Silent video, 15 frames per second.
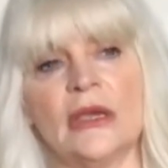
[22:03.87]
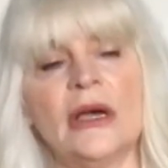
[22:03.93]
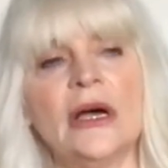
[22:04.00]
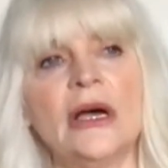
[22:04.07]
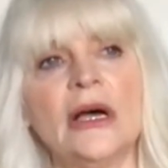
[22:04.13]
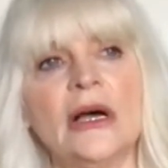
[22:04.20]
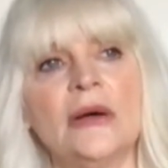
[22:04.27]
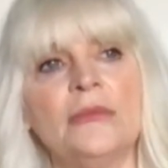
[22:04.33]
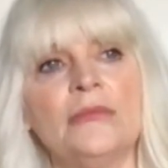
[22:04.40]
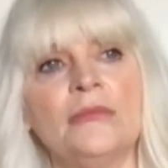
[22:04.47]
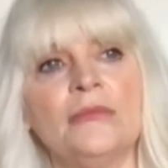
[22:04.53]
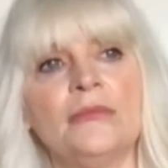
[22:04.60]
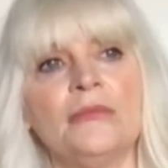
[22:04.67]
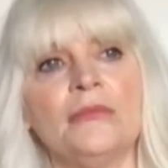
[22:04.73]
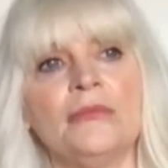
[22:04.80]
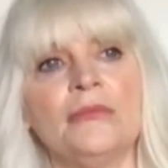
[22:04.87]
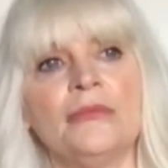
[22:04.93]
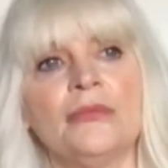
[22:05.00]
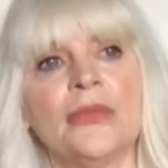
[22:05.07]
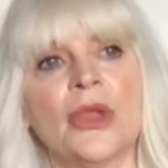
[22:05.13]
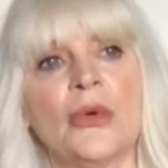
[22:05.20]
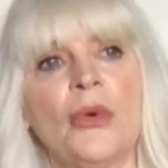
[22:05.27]
um
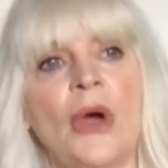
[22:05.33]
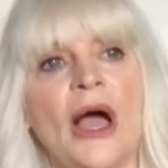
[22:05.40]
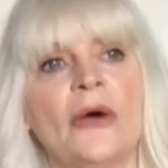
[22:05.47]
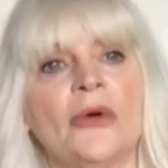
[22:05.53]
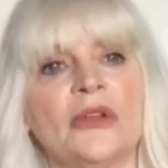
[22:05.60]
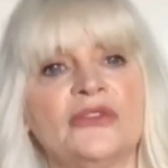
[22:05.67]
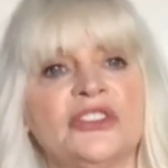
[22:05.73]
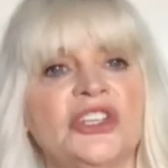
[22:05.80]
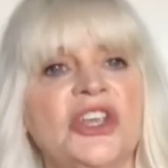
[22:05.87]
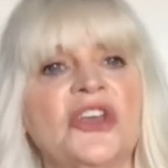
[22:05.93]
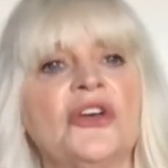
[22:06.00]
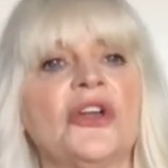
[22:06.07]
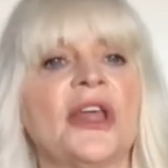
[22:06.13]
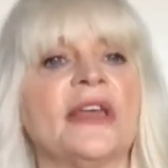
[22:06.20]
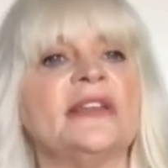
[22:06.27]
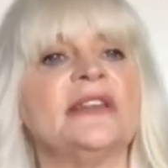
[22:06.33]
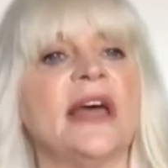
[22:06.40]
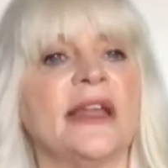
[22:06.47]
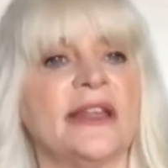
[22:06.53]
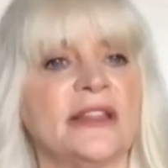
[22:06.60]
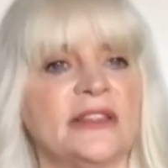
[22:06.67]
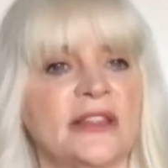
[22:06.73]
wow if she could have
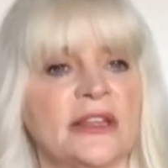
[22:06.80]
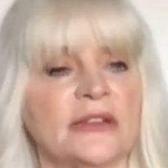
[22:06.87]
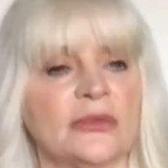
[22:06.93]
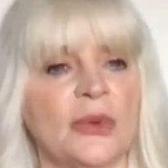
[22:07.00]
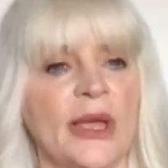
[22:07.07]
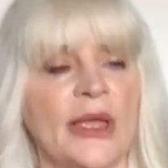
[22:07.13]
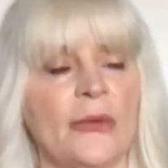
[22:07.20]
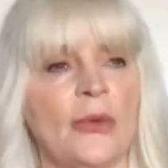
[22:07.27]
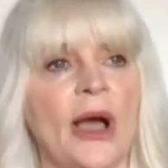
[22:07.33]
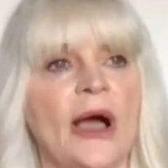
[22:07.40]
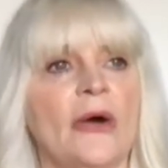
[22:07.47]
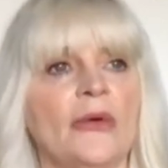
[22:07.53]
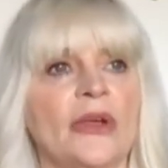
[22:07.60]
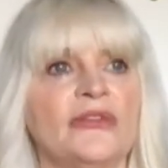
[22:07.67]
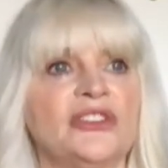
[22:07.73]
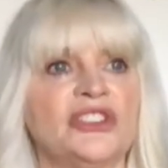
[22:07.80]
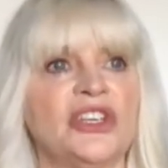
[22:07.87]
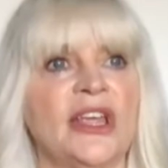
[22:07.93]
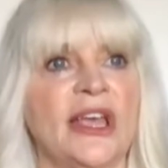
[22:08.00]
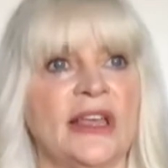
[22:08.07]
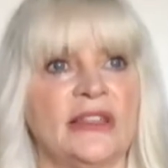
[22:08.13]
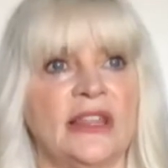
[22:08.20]
done it this way wow if
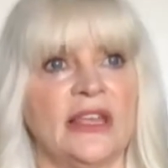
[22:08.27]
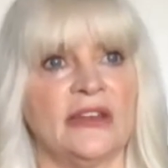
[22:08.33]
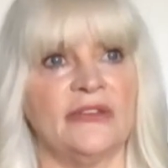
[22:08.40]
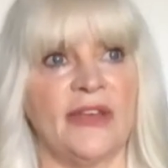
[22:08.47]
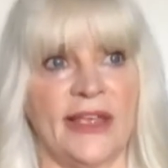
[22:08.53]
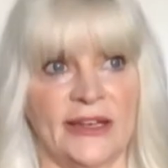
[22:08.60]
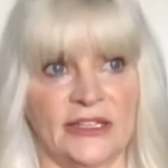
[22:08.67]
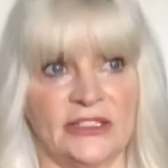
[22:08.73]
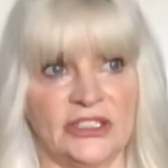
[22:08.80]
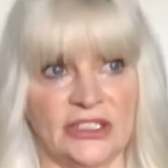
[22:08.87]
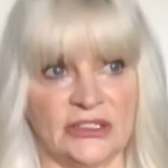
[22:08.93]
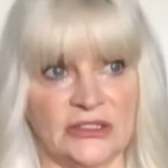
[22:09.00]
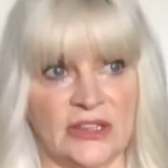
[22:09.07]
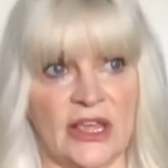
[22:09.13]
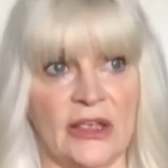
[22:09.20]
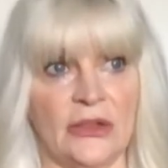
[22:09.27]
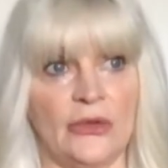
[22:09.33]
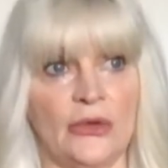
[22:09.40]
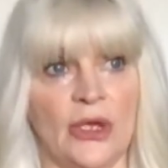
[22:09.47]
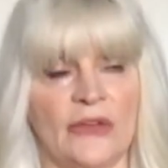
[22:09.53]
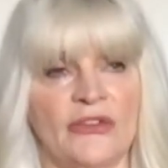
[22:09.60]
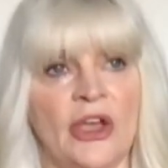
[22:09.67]
she had the advantages
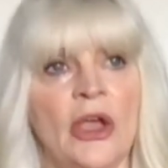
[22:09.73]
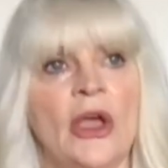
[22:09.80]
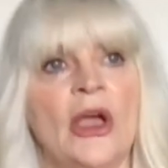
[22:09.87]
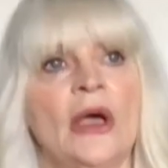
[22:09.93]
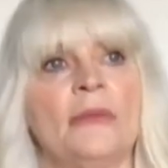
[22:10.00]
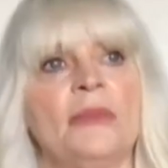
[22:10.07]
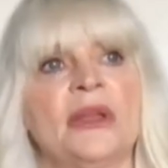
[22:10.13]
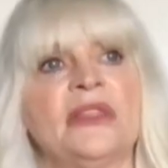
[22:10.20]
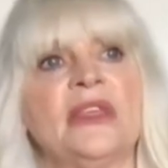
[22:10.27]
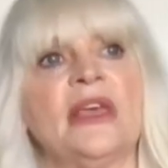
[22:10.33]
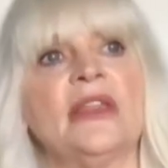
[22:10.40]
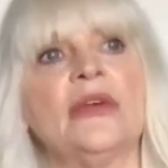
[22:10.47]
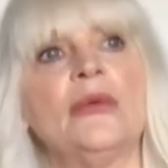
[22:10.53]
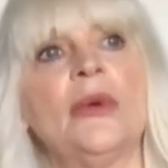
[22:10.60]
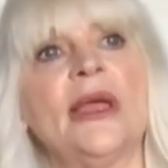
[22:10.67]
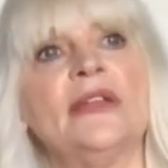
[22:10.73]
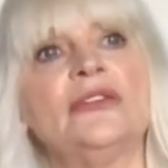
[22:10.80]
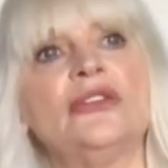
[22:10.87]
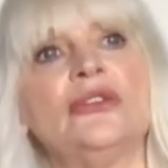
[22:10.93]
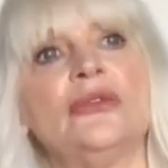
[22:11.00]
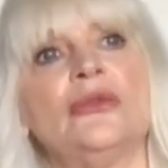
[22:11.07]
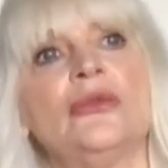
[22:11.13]
that you have but the other way
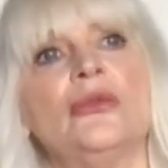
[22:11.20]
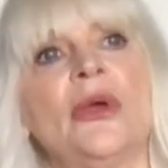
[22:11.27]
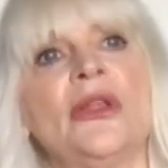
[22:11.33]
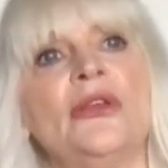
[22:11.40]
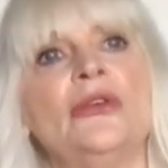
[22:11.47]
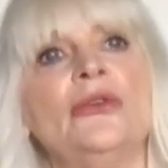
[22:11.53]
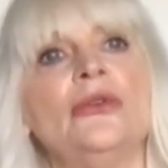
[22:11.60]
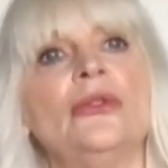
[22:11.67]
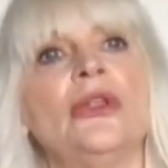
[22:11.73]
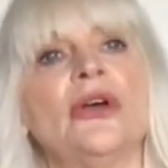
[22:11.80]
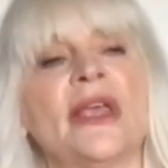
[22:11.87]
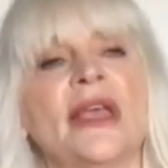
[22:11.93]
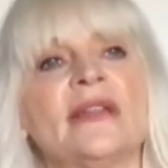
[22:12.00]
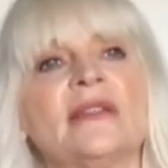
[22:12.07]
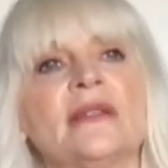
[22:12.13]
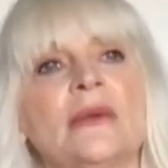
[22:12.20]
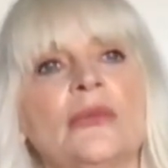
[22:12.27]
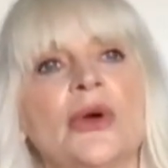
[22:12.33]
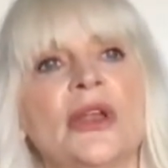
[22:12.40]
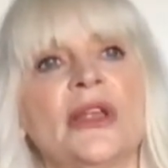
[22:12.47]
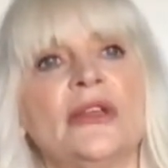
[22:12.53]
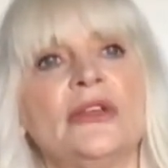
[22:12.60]
too when you look at
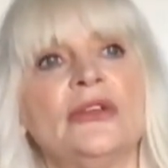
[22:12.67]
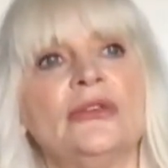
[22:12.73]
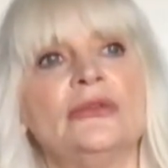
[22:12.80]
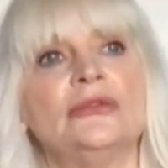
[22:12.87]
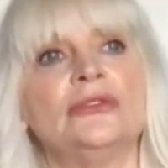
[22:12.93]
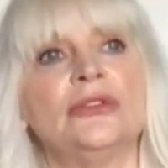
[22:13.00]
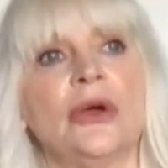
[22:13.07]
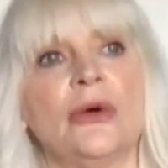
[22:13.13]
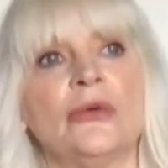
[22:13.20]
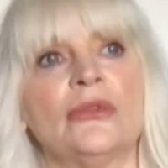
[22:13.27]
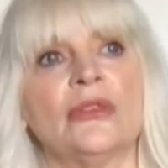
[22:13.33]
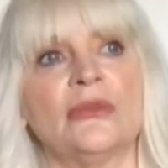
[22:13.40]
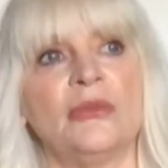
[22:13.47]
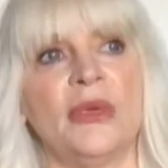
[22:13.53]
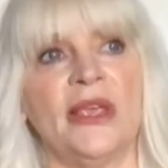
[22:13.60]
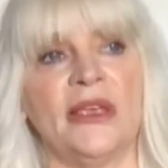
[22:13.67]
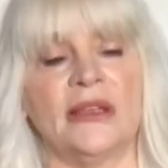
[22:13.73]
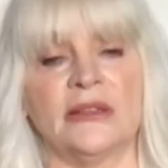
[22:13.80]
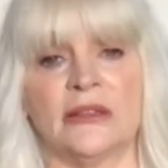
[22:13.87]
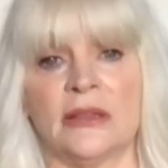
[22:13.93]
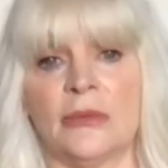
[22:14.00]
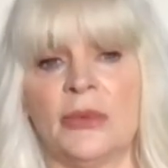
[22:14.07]
someone and you don't
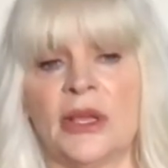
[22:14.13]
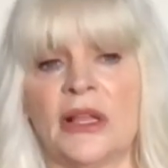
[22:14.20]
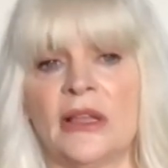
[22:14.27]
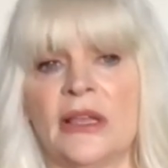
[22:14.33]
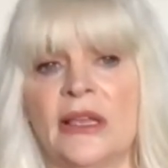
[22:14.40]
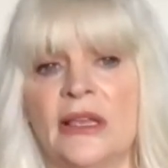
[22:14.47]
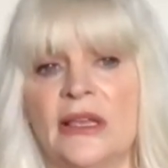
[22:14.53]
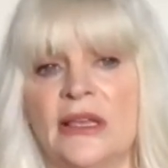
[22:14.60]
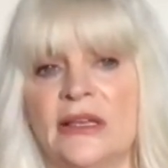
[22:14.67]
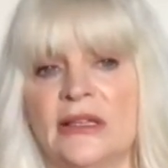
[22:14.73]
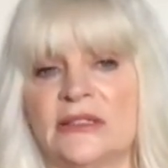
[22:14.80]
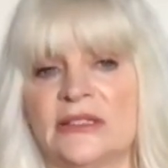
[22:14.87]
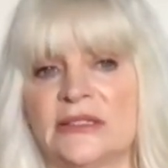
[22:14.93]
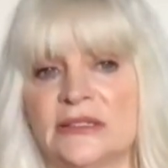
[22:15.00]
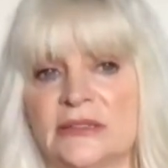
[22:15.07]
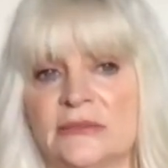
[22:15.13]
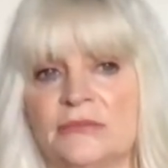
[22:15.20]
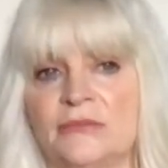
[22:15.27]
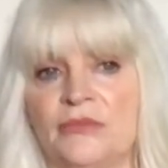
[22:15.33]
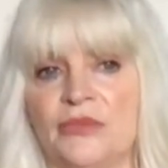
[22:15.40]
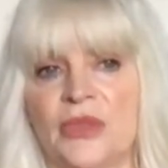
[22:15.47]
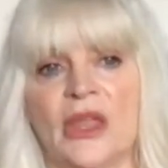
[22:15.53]
speak typically it's
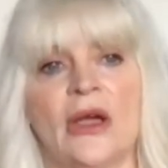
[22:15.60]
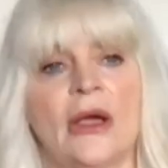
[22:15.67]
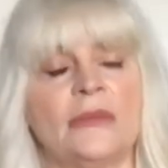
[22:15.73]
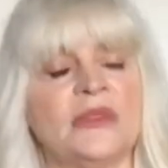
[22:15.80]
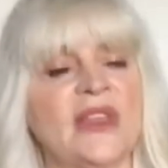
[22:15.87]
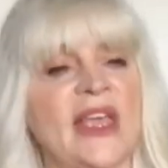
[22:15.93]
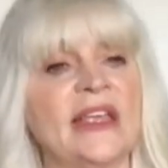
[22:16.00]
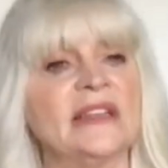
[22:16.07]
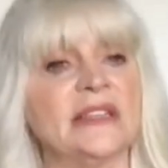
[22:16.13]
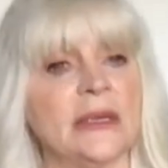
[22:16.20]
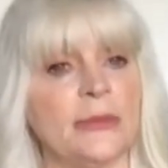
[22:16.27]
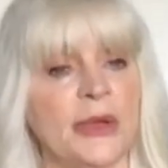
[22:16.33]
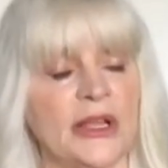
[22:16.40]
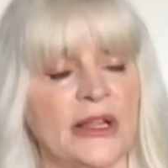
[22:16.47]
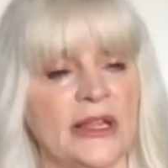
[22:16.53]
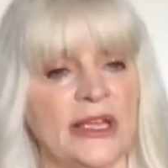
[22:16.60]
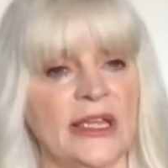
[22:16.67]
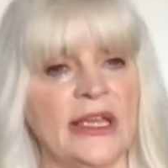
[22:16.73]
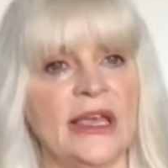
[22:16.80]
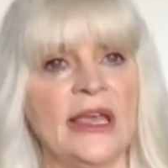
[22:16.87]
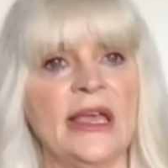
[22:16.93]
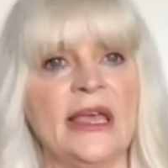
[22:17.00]
i'm saying typically